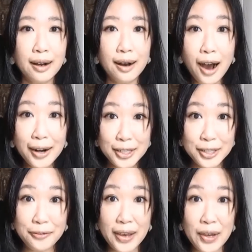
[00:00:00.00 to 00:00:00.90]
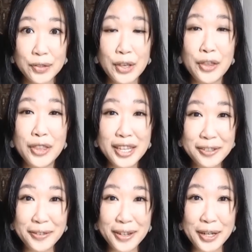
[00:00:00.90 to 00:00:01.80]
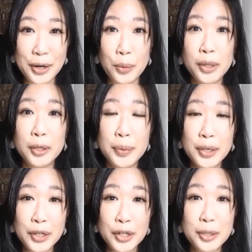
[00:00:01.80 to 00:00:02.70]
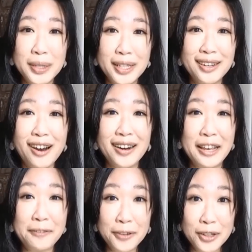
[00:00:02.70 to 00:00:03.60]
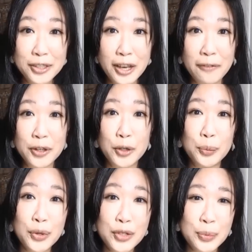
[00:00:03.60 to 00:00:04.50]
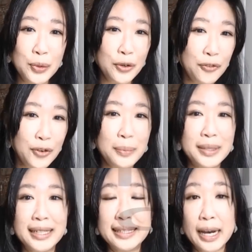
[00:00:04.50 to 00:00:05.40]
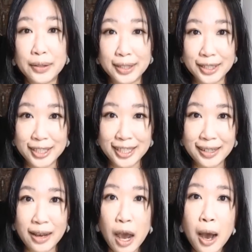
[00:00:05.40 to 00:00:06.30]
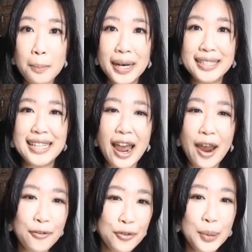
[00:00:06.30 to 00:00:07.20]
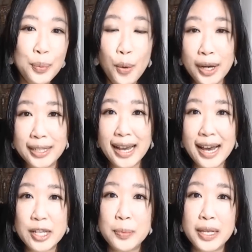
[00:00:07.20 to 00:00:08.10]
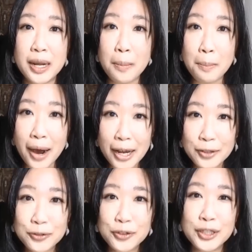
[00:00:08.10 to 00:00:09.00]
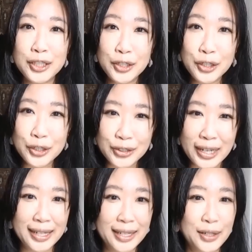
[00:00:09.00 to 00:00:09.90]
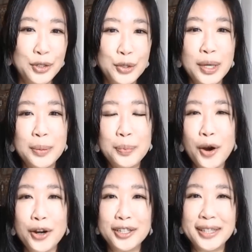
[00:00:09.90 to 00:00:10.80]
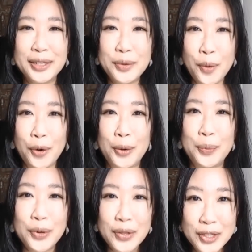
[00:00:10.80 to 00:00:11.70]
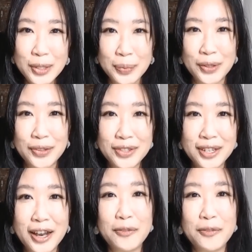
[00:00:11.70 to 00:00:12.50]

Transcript: On its face, this video will appear to be on a philosophical principle from the Tao Te Ching, but every point has been mindfully curated to impart the core principles of